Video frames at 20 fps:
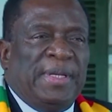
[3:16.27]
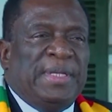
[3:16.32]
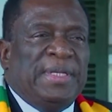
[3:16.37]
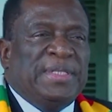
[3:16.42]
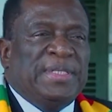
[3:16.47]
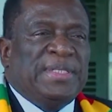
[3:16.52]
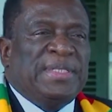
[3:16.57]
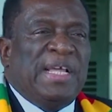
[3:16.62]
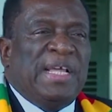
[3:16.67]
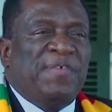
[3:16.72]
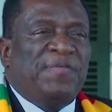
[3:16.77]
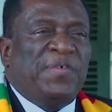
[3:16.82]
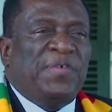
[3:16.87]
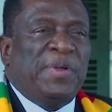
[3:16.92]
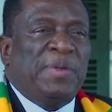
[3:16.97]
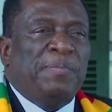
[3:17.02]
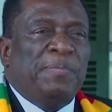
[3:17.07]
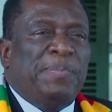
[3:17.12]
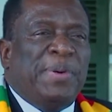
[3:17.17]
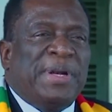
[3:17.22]
It is
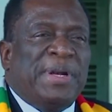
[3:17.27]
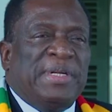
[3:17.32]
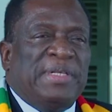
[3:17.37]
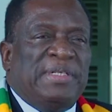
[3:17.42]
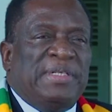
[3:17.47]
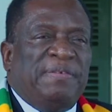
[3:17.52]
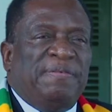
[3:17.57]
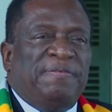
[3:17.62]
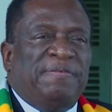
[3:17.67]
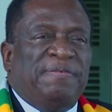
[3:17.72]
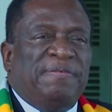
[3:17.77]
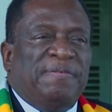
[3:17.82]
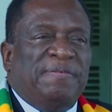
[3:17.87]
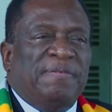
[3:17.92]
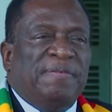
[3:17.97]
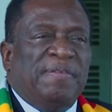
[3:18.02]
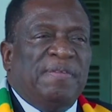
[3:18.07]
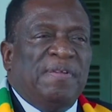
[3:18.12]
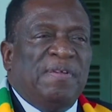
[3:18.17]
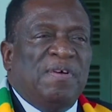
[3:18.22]
therefore imperative
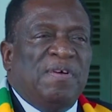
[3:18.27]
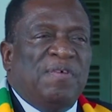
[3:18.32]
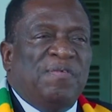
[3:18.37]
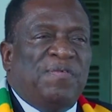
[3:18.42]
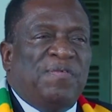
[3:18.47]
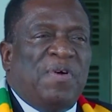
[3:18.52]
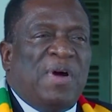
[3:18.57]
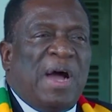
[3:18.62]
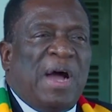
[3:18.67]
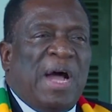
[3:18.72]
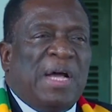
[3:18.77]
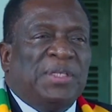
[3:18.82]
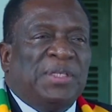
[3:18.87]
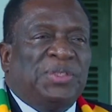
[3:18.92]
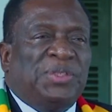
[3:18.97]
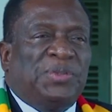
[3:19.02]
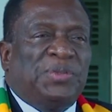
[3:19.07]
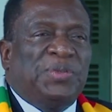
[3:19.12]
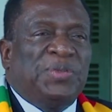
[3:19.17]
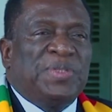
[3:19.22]
for
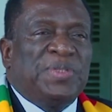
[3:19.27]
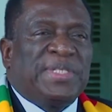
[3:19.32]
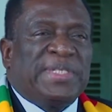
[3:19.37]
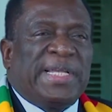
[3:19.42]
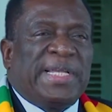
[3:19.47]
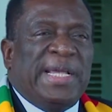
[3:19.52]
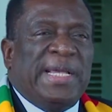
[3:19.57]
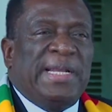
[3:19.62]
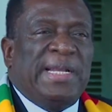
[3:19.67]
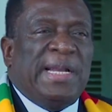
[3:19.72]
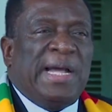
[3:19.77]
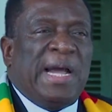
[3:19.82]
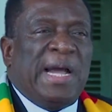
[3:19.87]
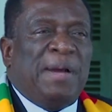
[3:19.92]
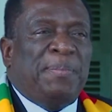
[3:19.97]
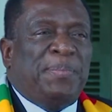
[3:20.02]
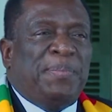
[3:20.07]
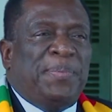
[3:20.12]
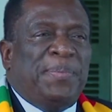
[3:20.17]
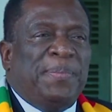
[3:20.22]
us to scale
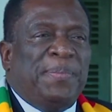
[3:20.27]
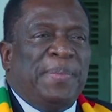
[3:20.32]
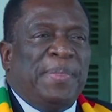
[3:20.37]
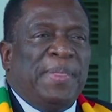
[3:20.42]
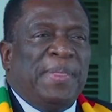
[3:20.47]
up